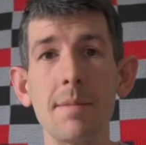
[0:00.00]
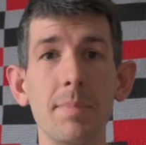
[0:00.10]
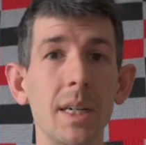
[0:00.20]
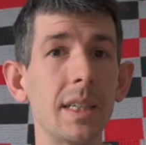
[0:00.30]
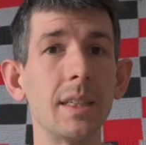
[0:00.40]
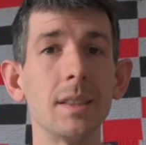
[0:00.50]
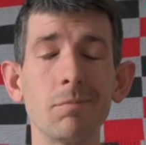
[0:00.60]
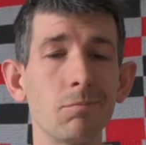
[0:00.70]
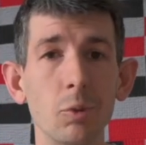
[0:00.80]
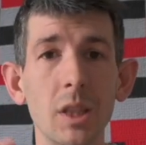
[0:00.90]
But I
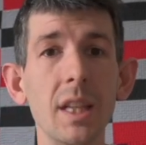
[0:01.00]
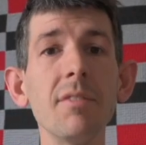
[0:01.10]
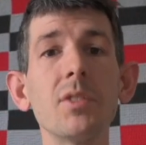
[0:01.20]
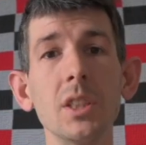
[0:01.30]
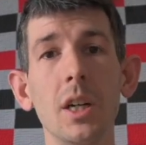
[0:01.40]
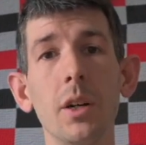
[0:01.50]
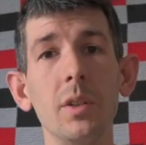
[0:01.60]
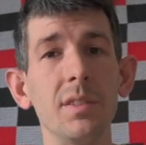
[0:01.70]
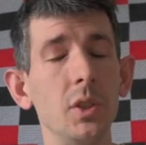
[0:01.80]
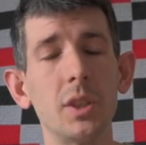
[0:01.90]
would love to know
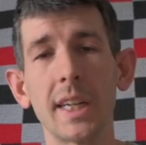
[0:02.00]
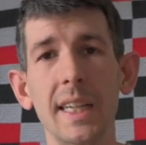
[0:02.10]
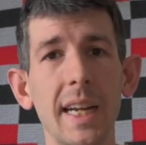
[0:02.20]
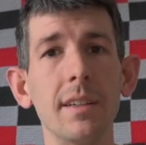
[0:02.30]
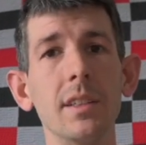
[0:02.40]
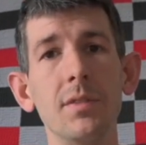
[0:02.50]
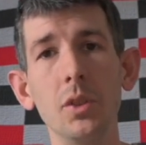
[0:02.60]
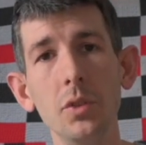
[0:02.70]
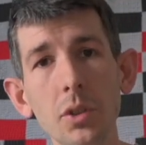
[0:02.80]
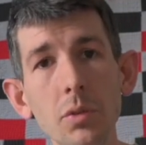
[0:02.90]
if you check it out, if you
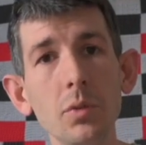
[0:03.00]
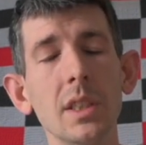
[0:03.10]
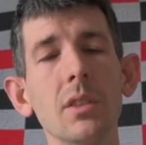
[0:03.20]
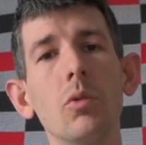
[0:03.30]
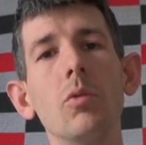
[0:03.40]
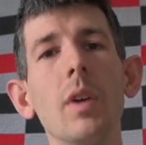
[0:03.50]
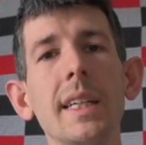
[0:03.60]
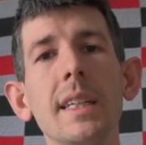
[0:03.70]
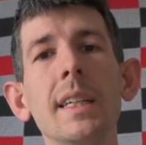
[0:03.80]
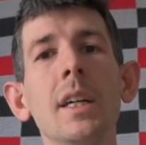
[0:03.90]
use it
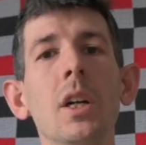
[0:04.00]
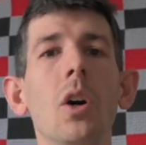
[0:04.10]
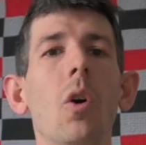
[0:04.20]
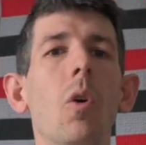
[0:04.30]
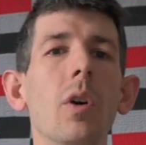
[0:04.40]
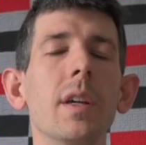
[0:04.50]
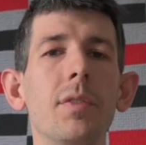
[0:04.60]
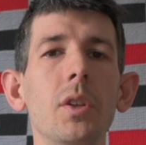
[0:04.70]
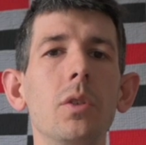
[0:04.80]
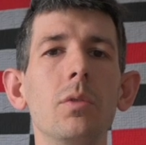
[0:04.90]
already, or if
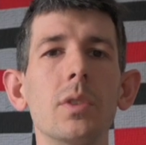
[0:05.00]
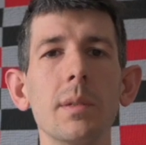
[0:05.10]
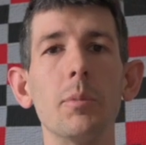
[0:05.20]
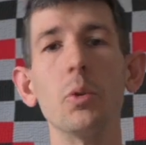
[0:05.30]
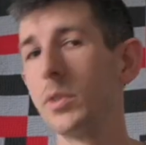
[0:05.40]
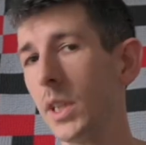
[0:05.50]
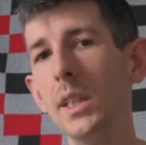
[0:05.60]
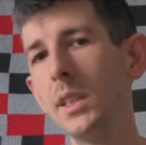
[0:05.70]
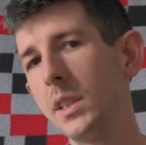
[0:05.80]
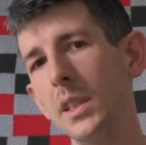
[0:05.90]
you use some
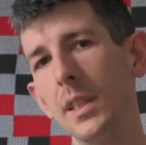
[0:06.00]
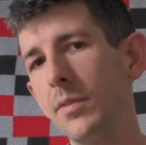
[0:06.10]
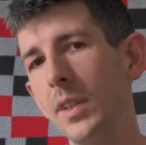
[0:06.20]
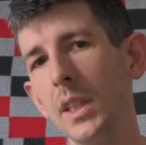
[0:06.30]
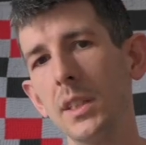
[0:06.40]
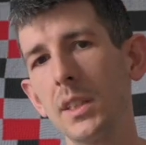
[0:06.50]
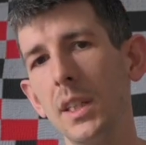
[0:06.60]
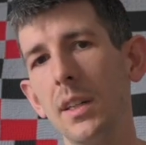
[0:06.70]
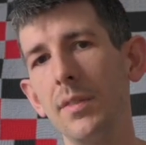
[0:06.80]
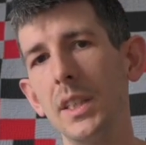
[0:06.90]
alternative
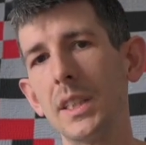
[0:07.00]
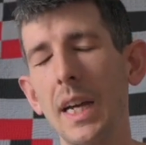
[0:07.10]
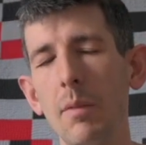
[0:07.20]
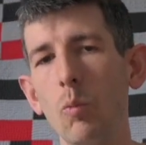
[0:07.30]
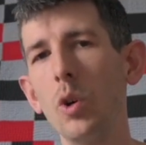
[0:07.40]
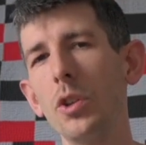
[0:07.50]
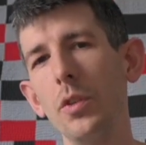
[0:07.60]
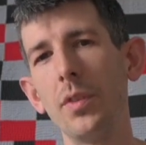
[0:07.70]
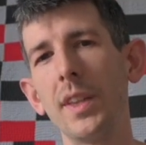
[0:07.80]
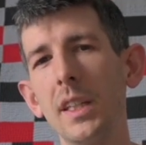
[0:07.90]
service and what
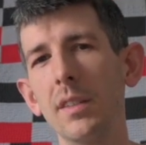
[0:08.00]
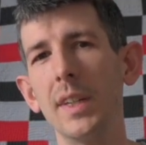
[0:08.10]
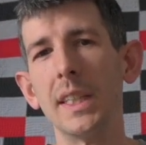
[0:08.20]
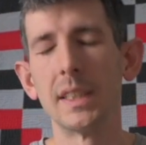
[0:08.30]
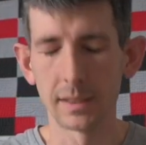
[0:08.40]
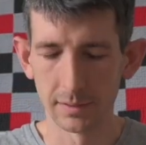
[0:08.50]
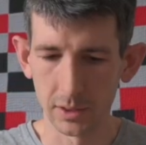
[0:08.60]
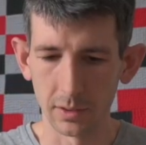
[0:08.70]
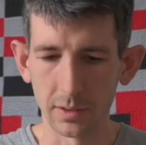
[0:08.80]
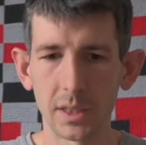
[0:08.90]
you think of it.
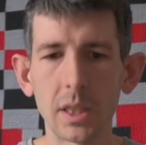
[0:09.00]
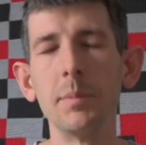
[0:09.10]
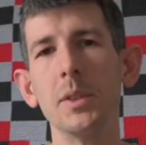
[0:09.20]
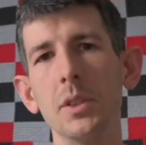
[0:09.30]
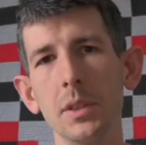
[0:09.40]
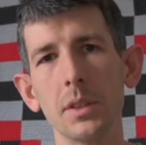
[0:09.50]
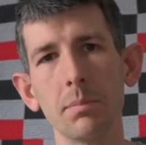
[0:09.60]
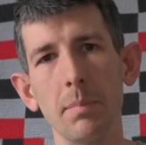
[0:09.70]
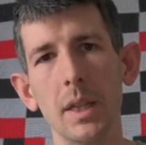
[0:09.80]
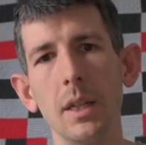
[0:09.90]
So there are comments
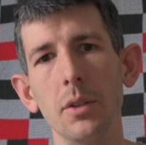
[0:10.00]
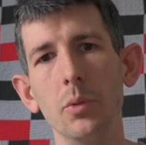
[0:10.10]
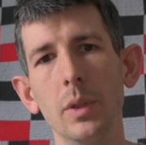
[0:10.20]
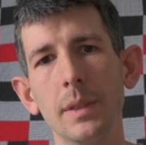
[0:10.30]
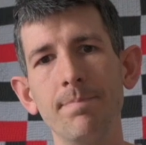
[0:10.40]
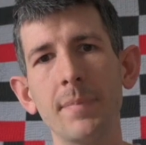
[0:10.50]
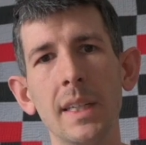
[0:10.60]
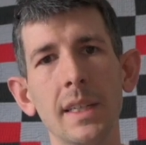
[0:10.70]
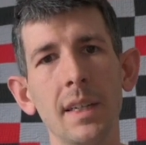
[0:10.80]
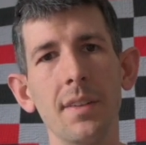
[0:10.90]
below.
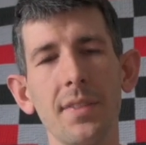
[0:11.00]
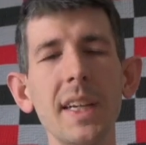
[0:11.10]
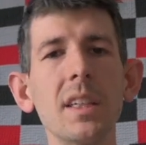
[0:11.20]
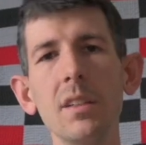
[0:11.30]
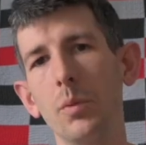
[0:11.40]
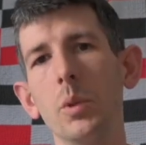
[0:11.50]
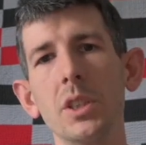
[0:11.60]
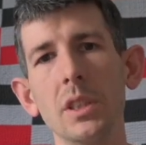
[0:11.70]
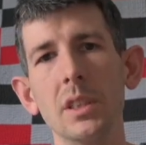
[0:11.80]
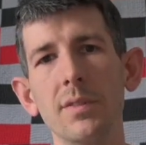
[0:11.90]
Thank you for
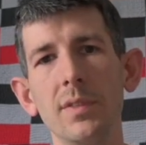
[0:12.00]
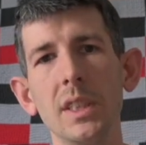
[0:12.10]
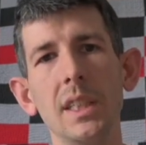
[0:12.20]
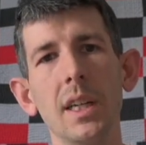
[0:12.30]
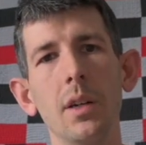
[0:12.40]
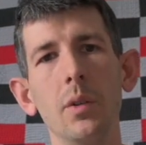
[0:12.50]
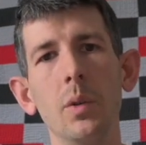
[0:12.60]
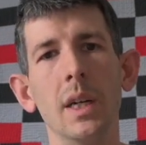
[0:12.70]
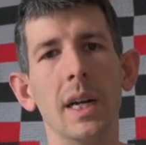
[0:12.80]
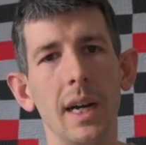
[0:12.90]
watching this video.
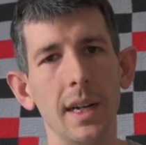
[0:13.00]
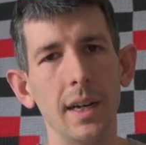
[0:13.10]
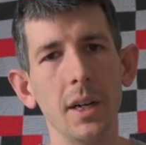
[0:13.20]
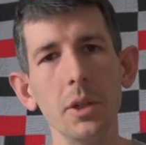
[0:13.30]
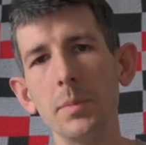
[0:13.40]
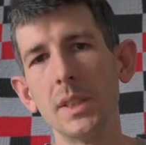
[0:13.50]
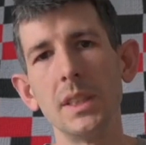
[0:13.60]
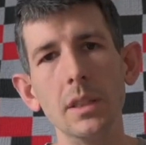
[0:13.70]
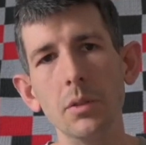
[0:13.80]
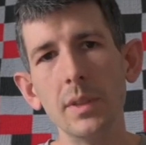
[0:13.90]
I hope to
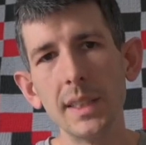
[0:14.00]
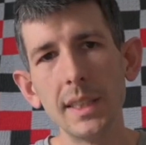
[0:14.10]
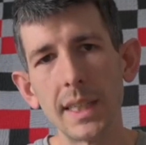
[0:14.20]
see you.